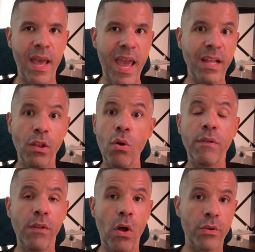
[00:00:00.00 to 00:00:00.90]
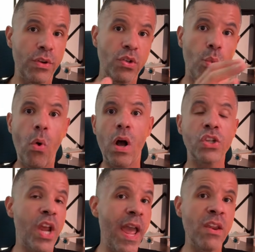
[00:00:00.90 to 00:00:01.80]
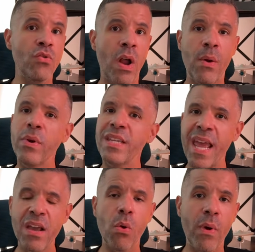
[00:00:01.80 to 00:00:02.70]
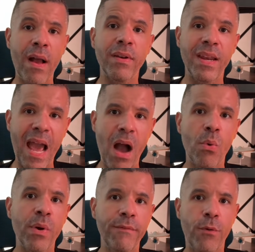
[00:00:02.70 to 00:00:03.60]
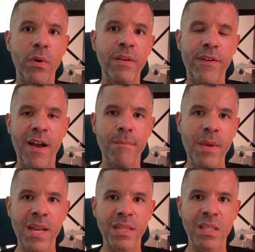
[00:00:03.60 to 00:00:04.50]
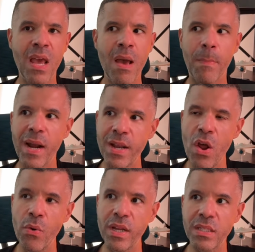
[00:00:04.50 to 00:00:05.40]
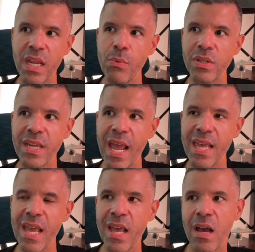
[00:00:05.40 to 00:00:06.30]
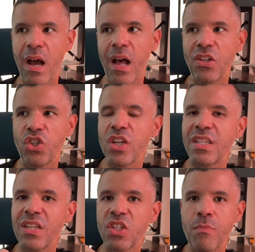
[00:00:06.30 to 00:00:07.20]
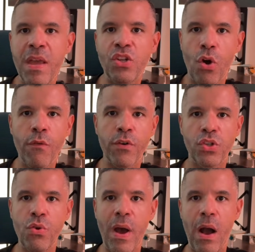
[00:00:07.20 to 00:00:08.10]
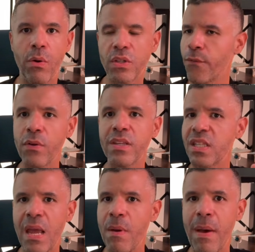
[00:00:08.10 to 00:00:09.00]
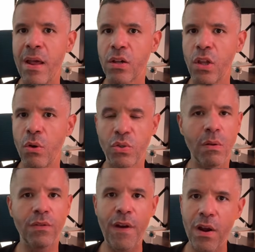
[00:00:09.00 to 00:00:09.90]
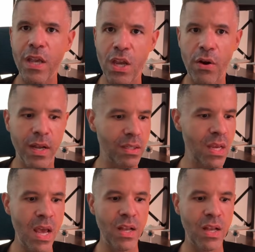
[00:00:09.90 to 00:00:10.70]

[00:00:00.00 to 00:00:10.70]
a load of laundry to wash and dry would take around 1 hour and 45 minutes, but I noticed it was taking just a smidge over 2 hours for the same amount of clothes. So I was very curious.